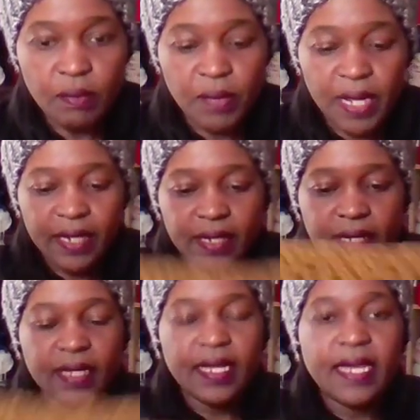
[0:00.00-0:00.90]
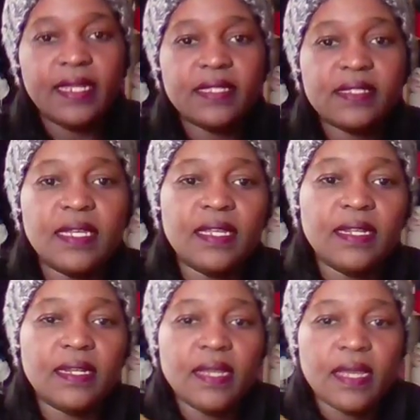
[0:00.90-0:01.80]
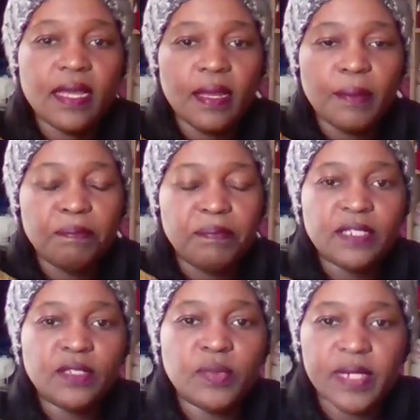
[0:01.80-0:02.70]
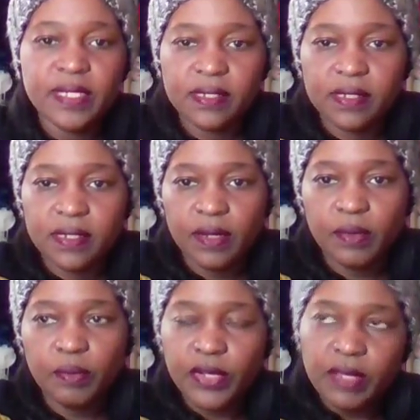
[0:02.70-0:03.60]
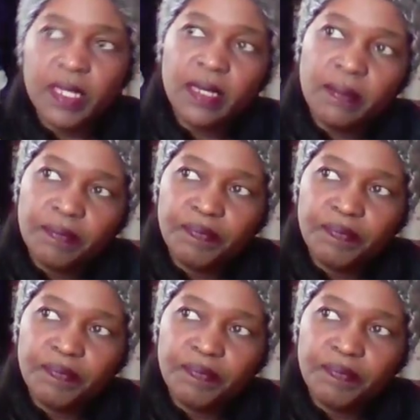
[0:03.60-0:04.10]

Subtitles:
but again, it's in Big Twist Premium